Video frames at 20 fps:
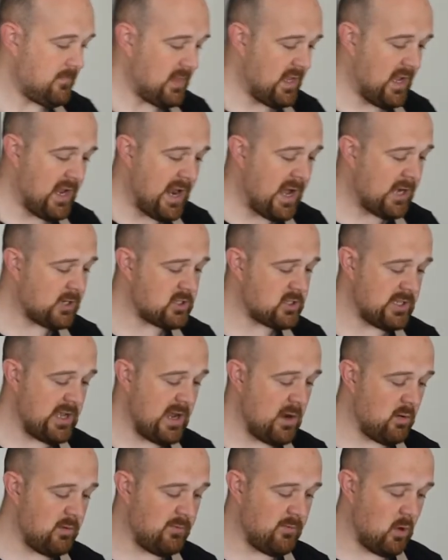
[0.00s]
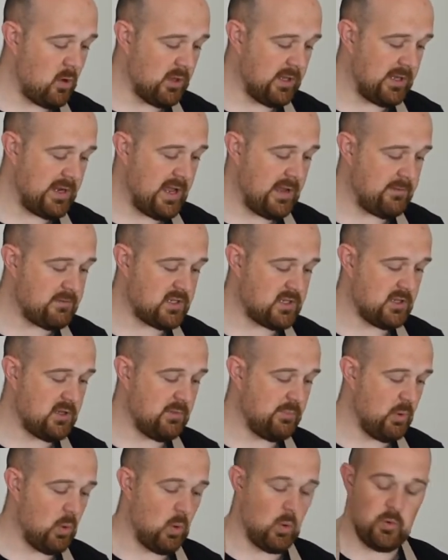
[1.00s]
And actually, out of all the knives on the
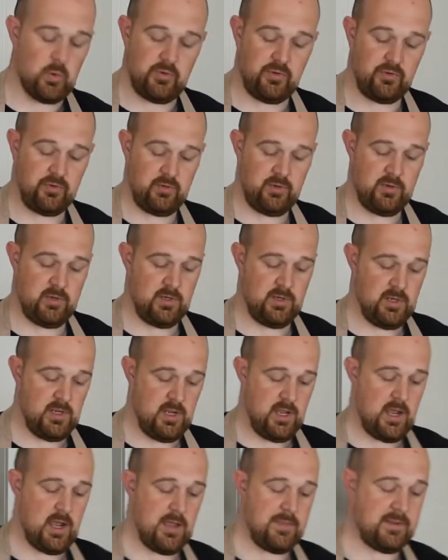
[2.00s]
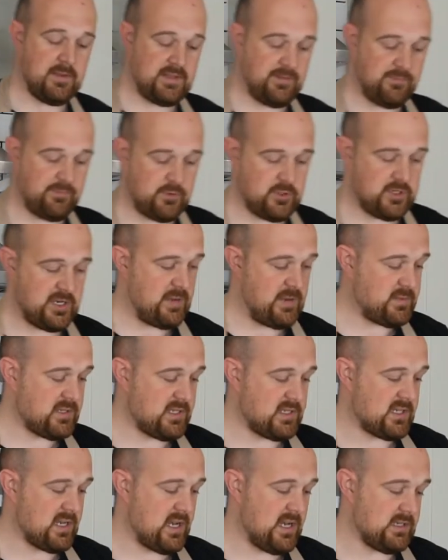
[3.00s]
board and the different shapes and
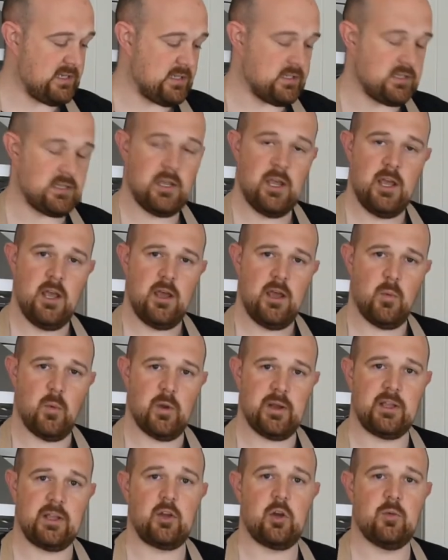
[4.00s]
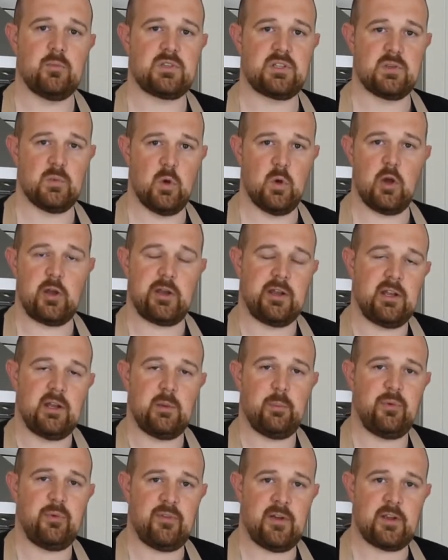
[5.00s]
sizes, when it comes to working in a
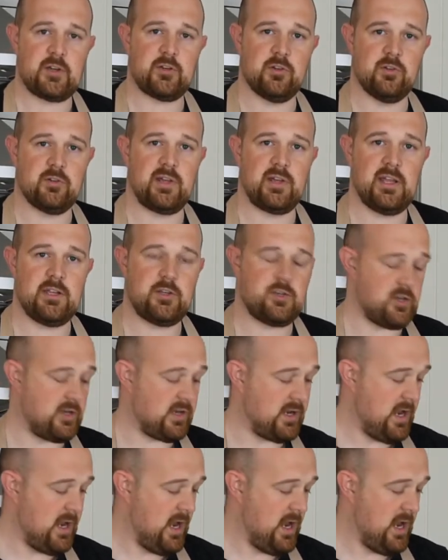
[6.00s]
professional kitchen,